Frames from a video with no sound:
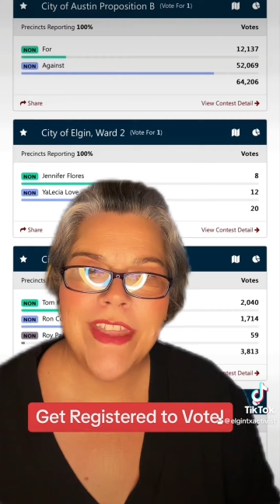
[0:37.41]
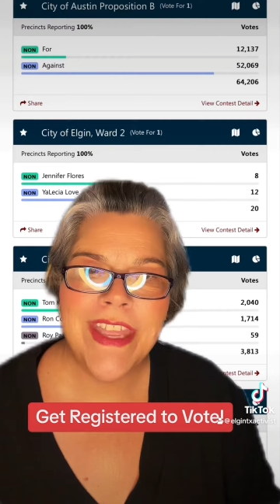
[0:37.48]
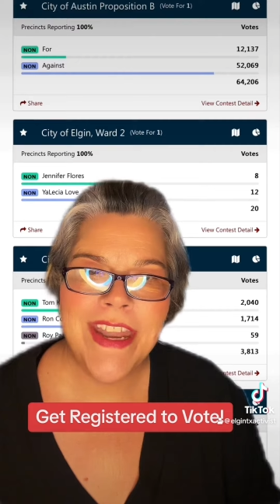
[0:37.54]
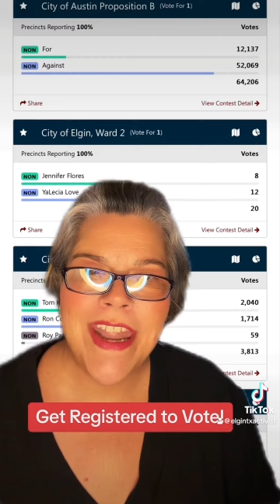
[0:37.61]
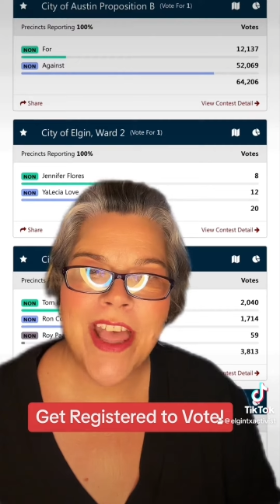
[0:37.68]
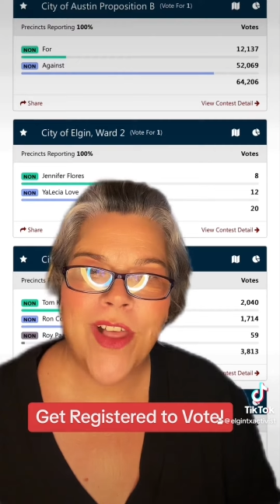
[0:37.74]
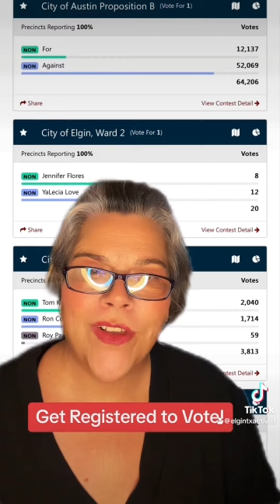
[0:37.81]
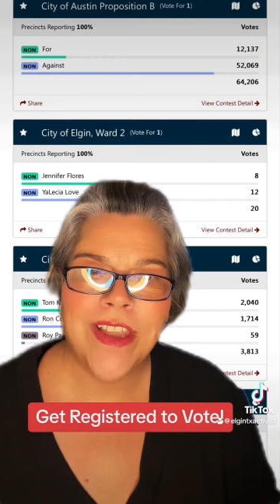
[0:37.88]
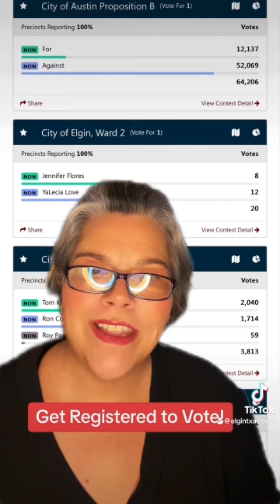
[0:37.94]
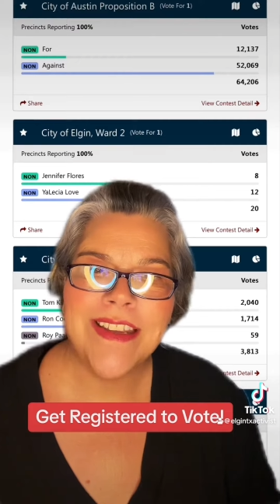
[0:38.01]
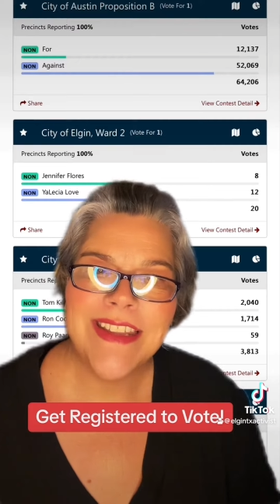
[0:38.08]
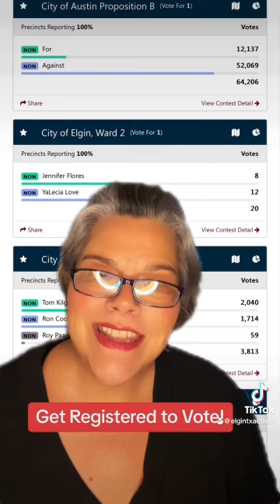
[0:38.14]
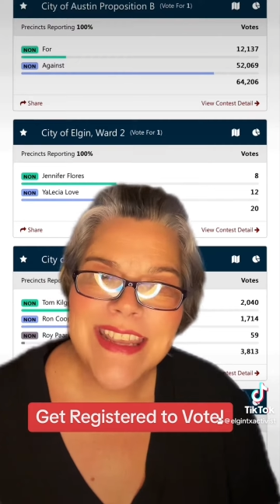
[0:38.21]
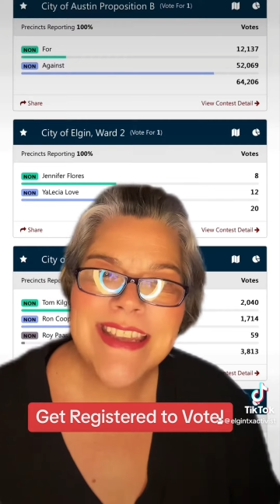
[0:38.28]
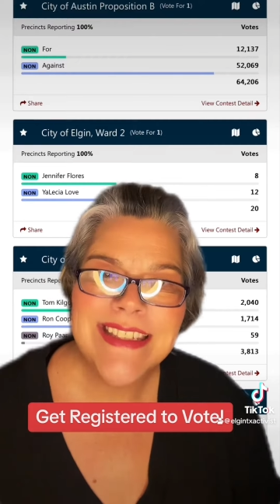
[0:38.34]
in Elgin
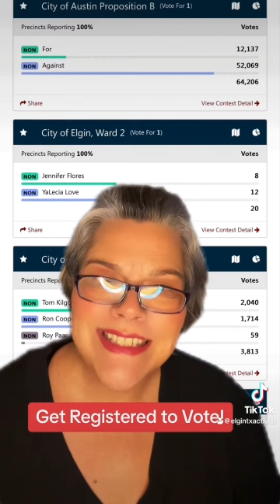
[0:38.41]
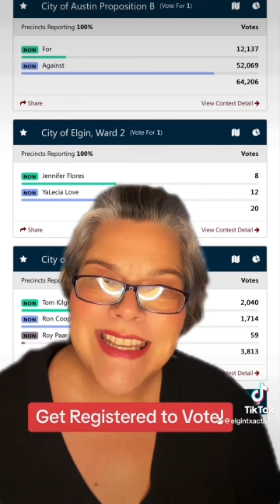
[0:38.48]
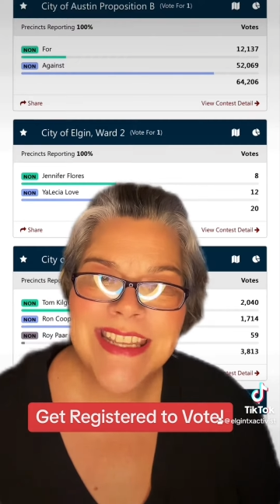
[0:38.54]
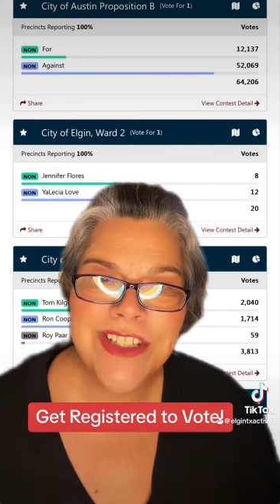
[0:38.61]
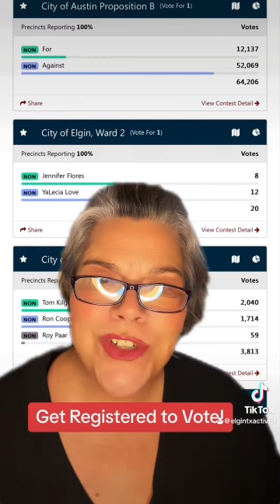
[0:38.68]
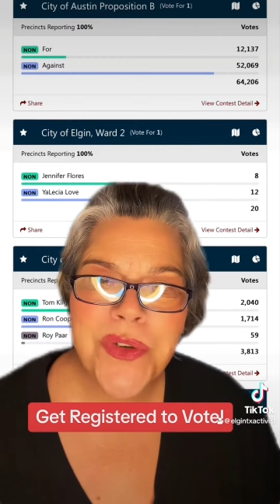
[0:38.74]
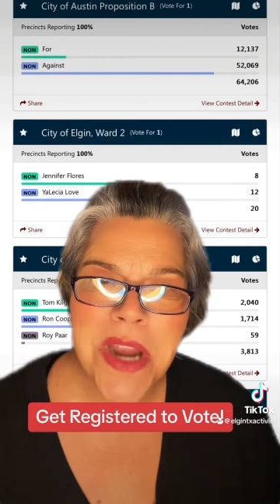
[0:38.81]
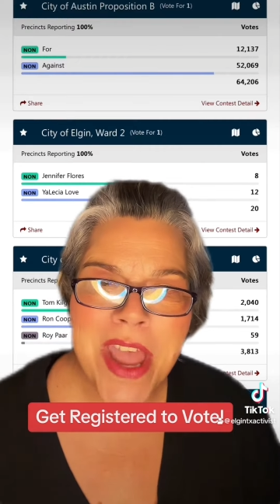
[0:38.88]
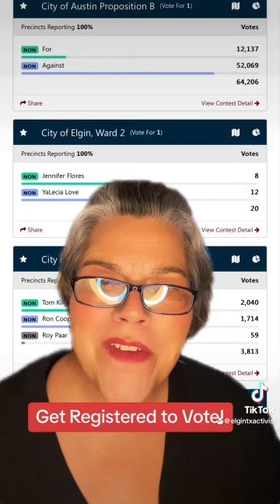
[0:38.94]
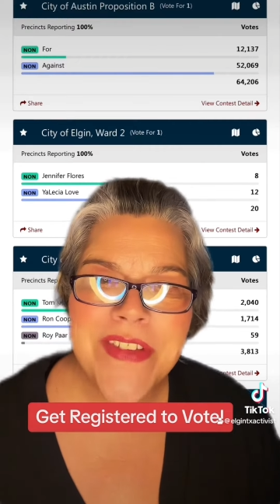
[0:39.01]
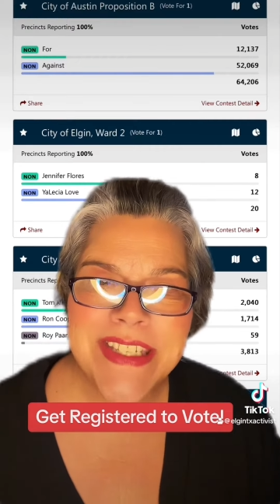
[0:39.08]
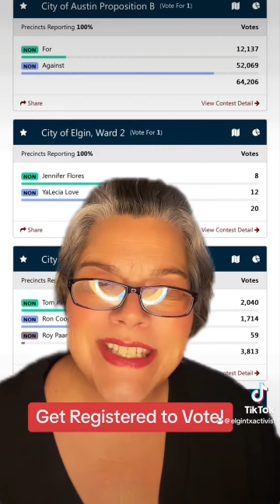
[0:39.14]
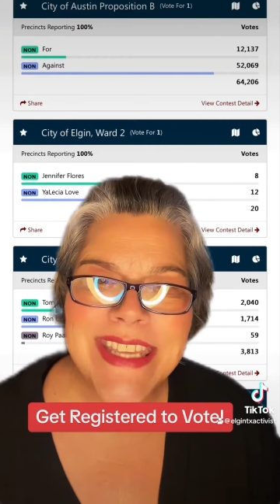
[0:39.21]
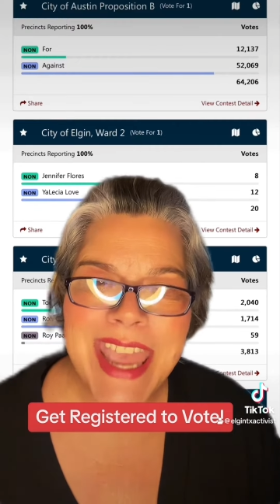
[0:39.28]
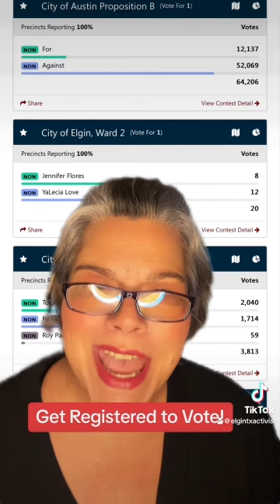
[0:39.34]
is in
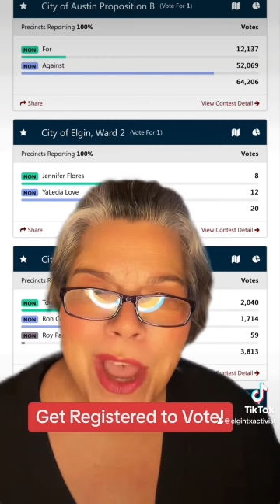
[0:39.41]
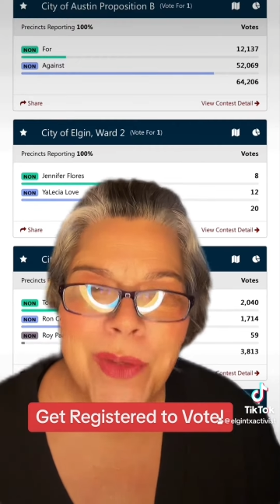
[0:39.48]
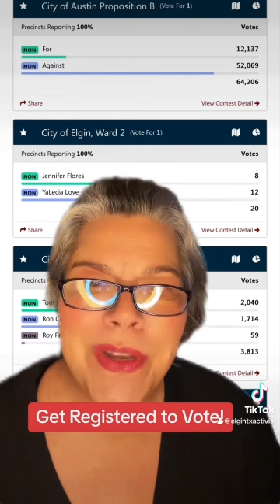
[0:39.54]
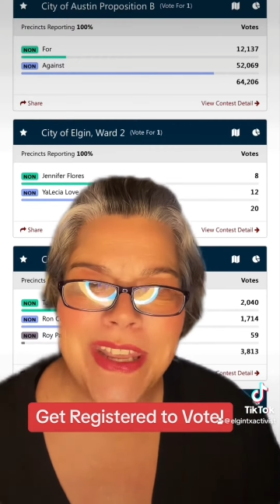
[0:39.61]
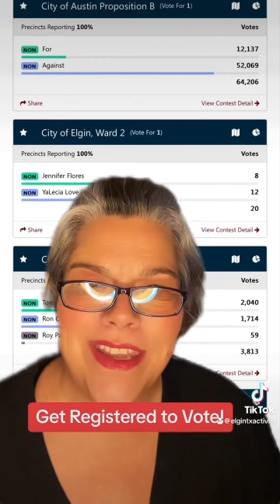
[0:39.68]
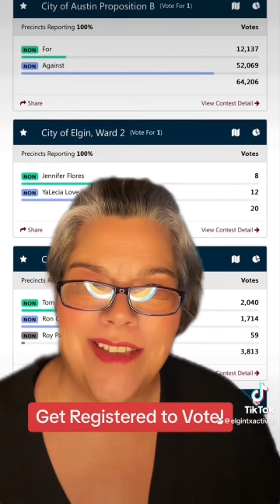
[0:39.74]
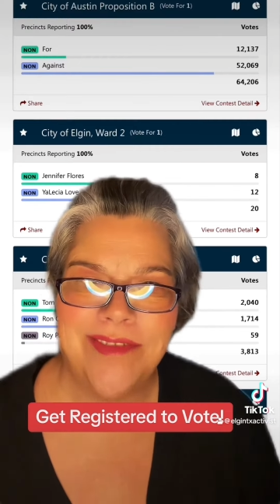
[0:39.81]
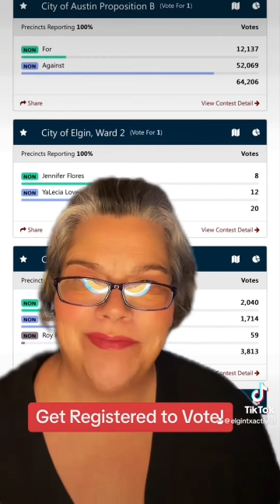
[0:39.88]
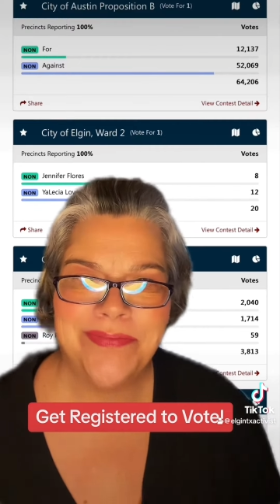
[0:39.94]
Travis County,